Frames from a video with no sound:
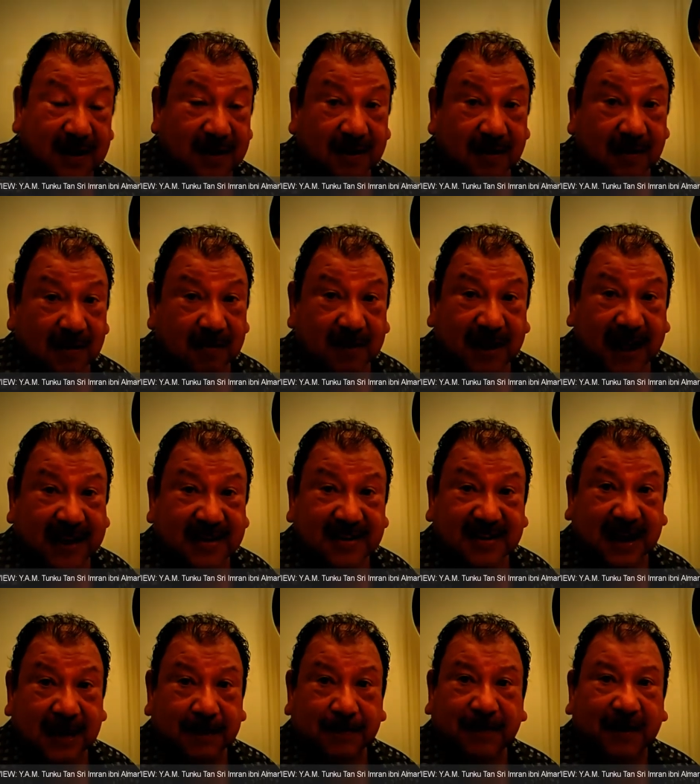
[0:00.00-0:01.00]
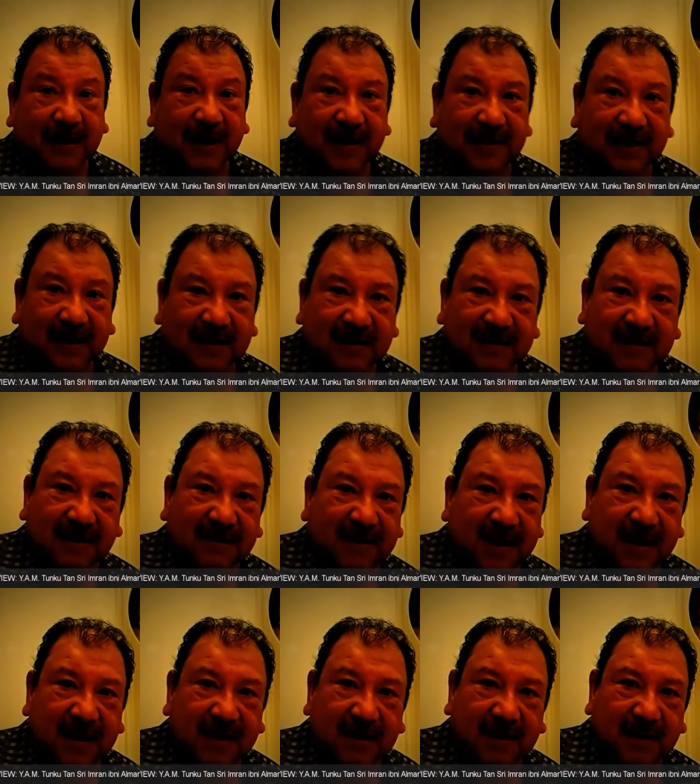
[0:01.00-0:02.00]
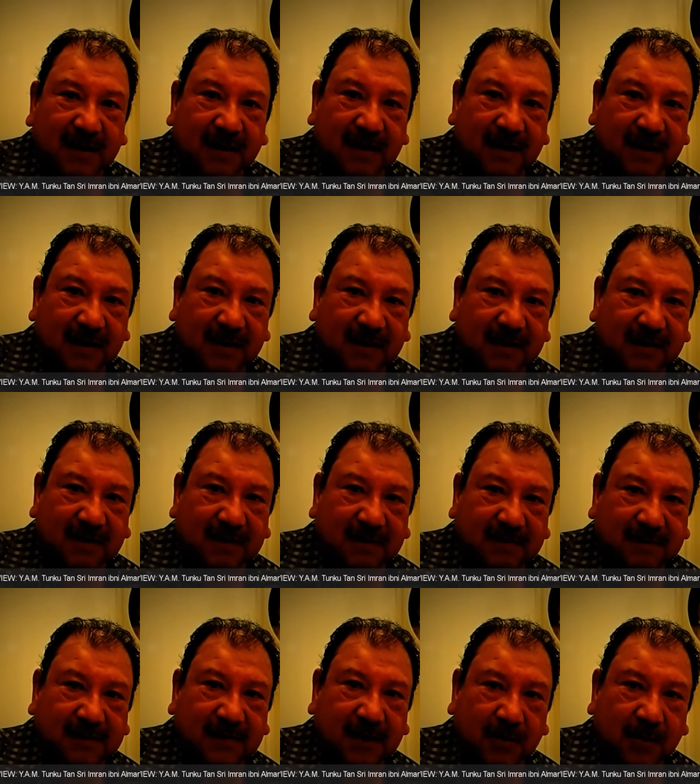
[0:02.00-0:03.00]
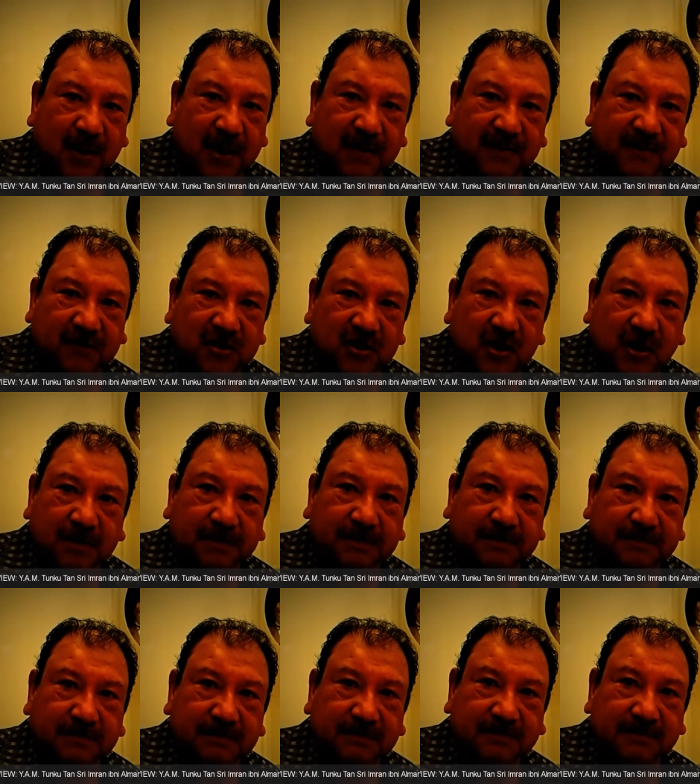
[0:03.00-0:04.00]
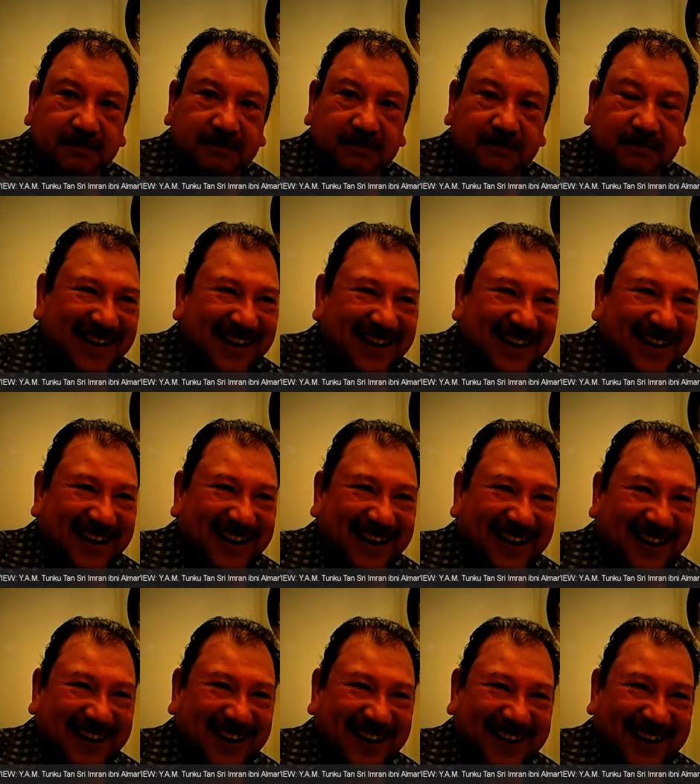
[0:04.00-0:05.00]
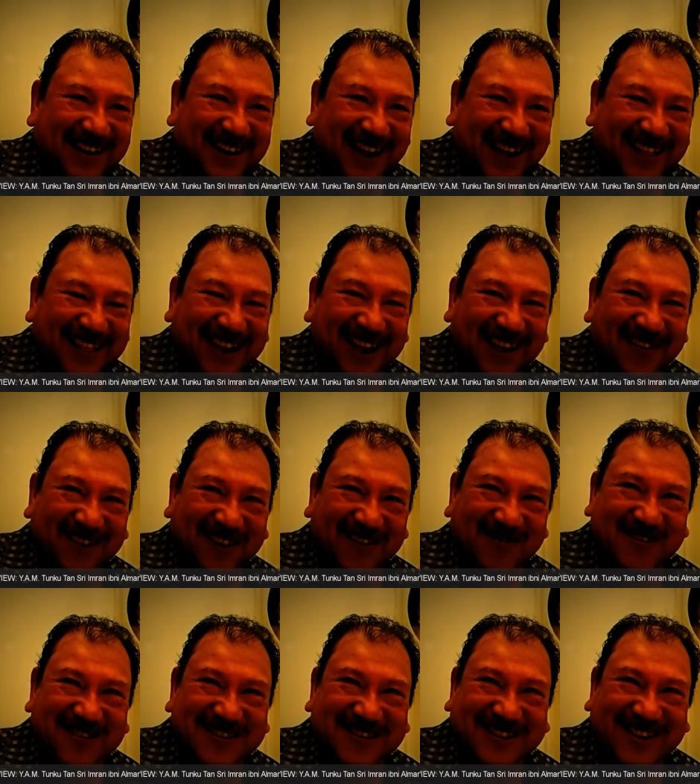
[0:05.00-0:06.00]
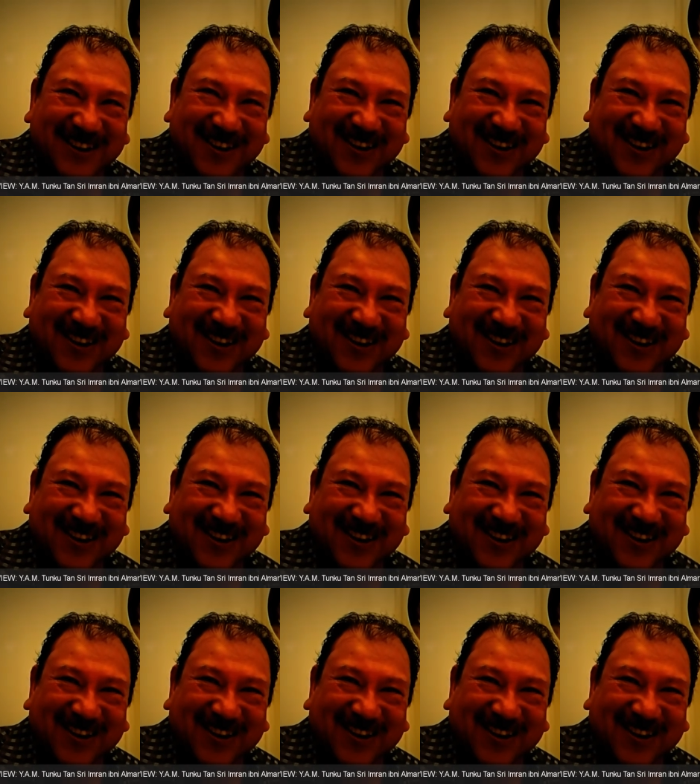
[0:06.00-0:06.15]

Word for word: the whole landscaping. I think they have done a, a, a wonderful job. Uh, I think I found most of the